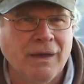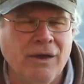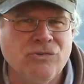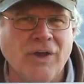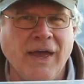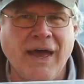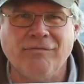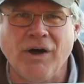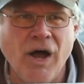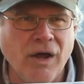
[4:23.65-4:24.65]
I usually
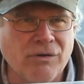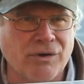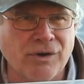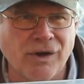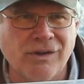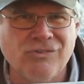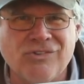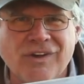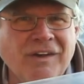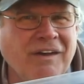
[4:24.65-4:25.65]
have 100
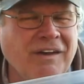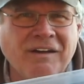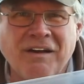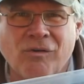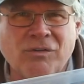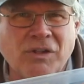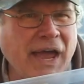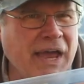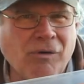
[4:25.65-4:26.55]
hoods laying